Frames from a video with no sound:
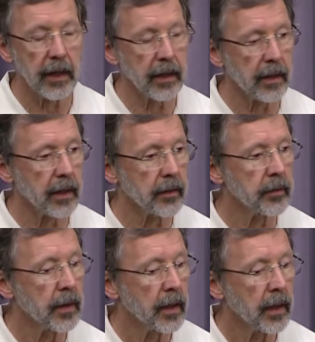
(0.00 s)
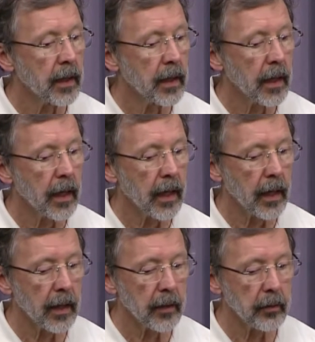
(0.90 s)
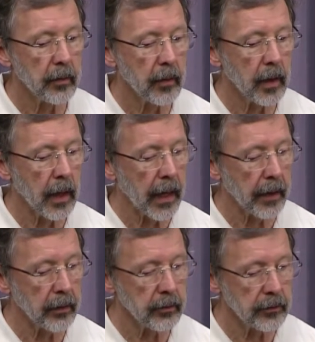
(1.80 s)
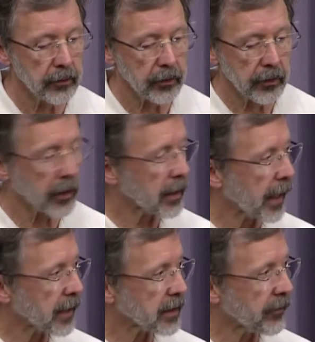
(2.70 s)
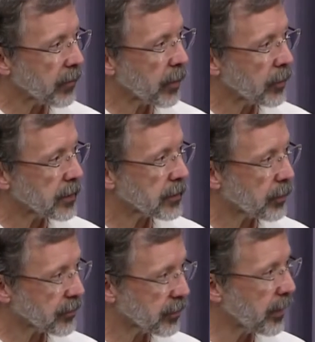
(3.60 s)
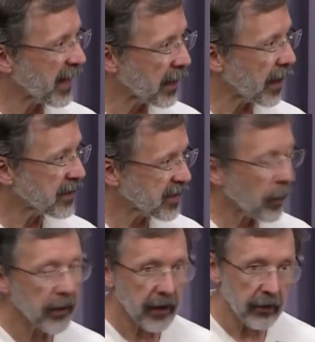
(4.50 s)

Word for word: And uh, um, I so took a class, and everybody was supposed to make something.